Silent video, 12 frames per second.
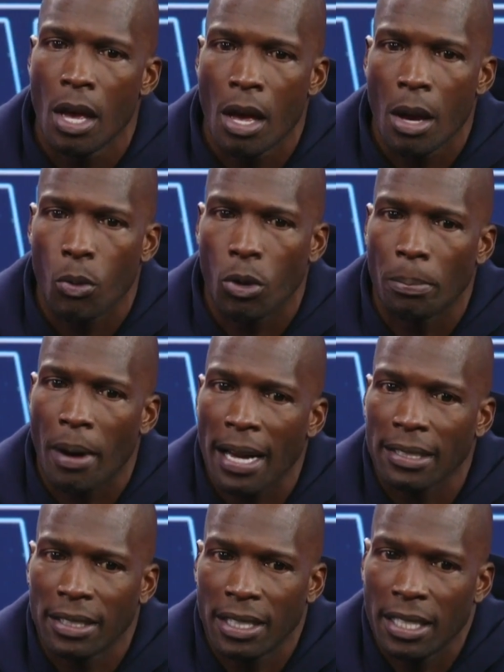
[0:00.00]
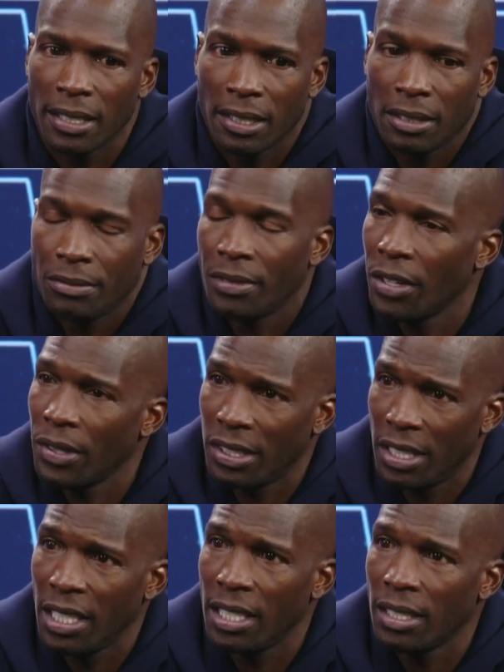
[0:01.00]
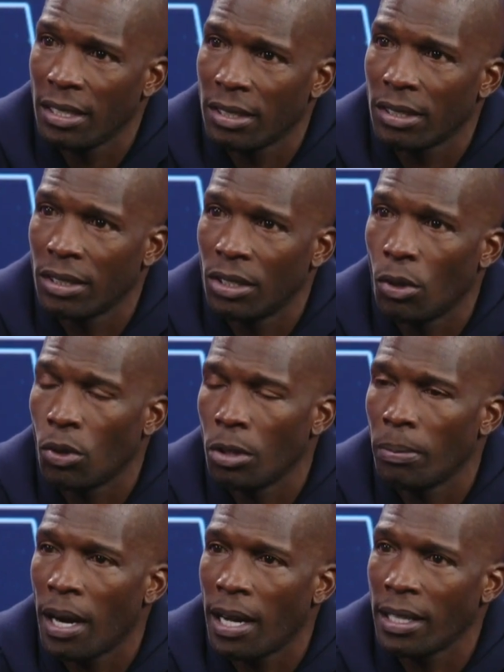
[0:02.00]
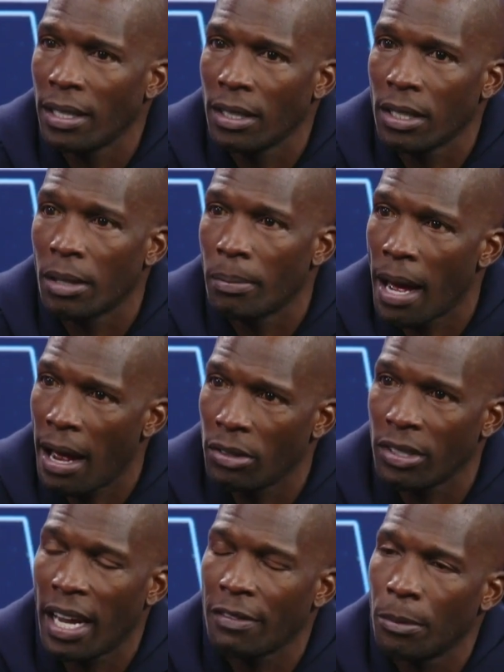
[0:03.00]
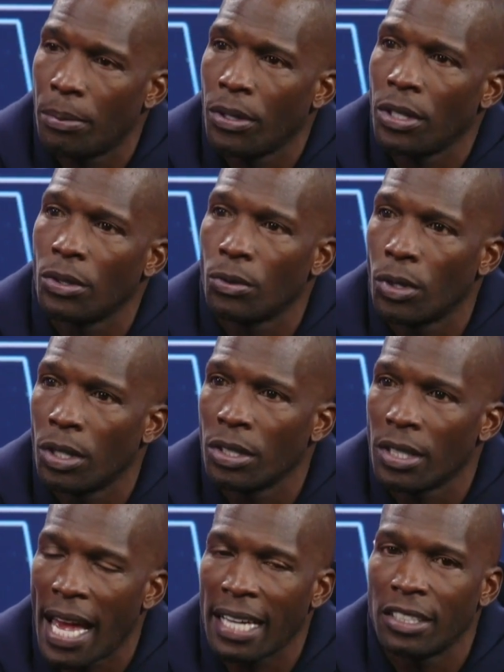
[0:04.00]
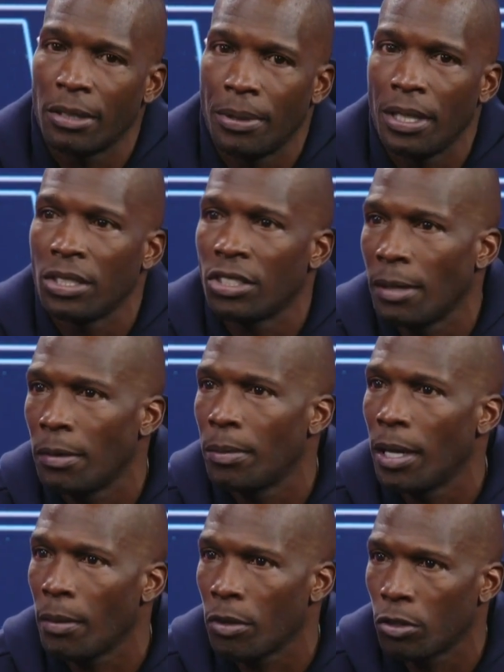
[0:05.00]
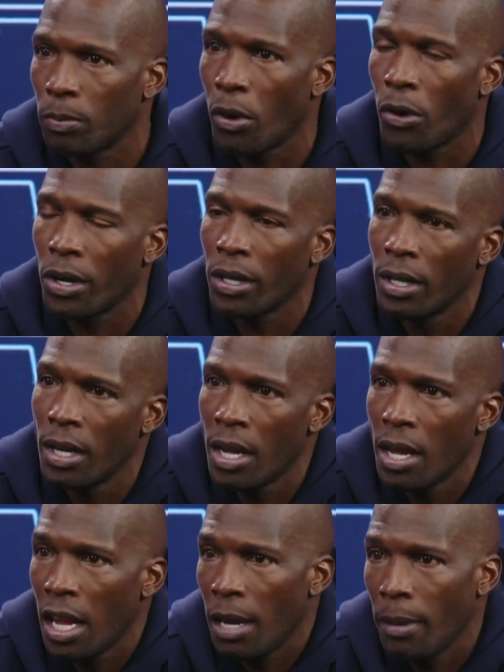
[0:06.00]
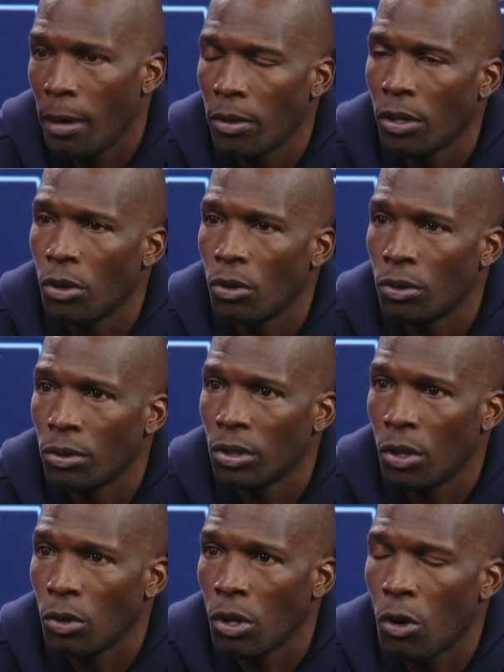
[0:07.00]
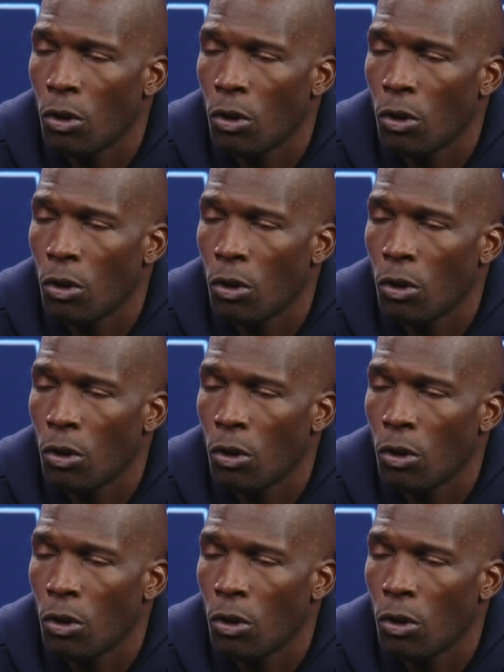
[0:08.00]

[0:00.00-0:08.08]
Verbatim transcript: what boxing is. It's very tedious, on the body. The miles I have to put in the run to actually be in shape, to be able to spar and be able to go long